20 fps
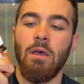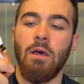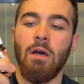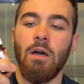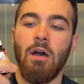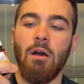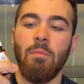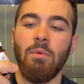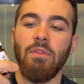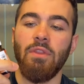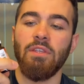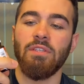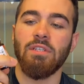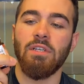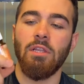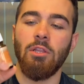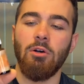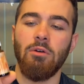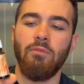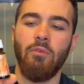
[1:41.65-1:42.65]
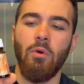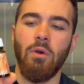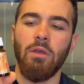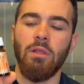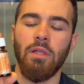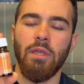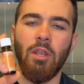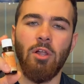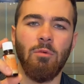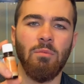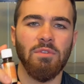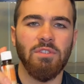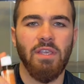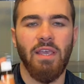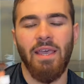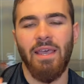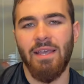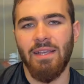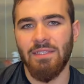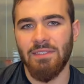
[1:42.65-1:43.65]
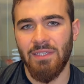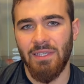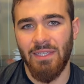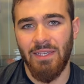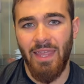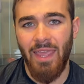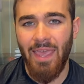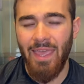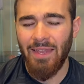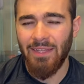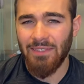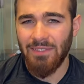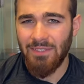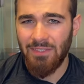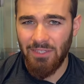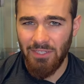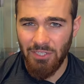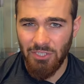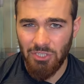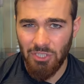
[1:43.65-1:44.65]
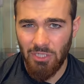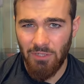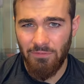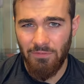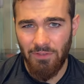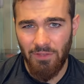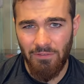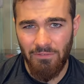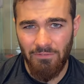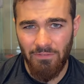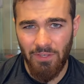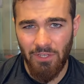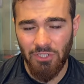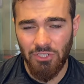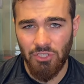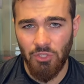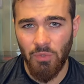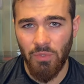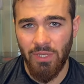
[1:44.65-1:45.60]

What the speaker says: But this clove oil, it almost acts like an anesthesia for the fish.